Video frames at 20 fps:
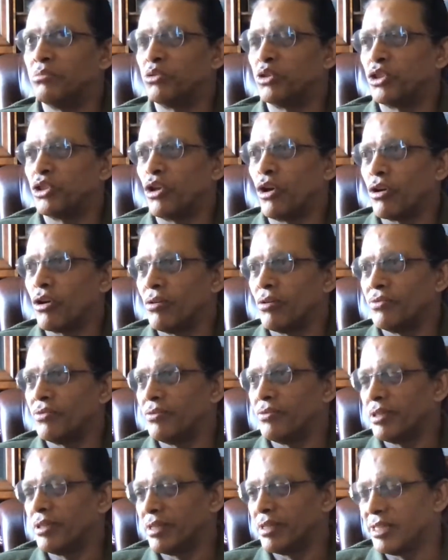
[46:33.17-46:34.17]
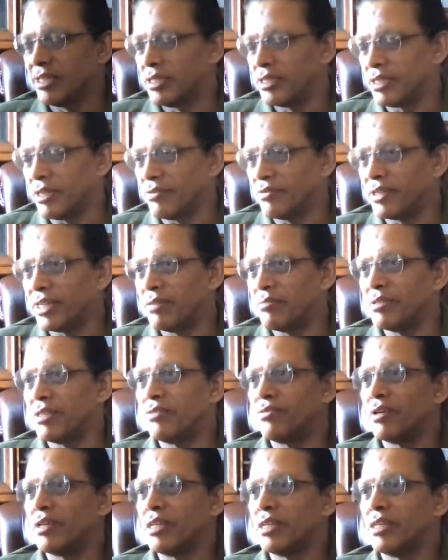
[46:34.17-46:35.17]
talk of even the tough times that
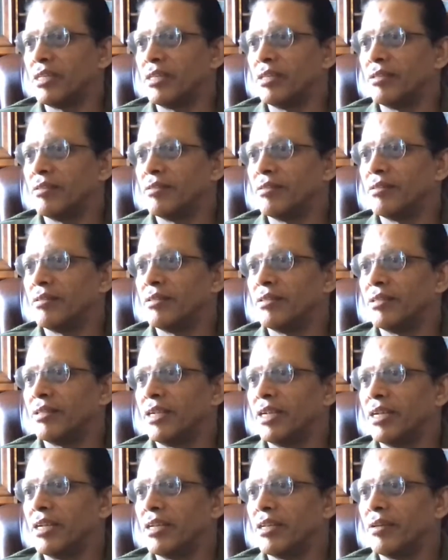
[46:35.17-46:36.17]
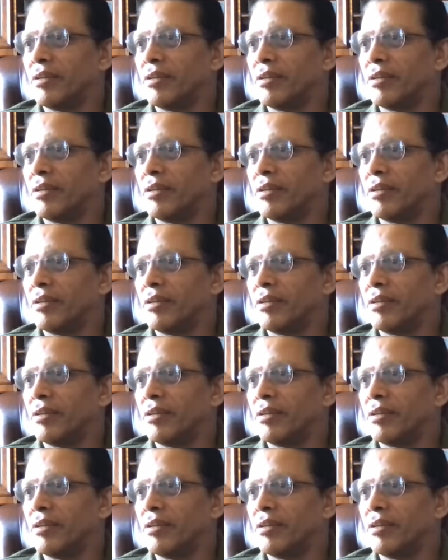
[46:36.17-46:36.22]
we are in, right?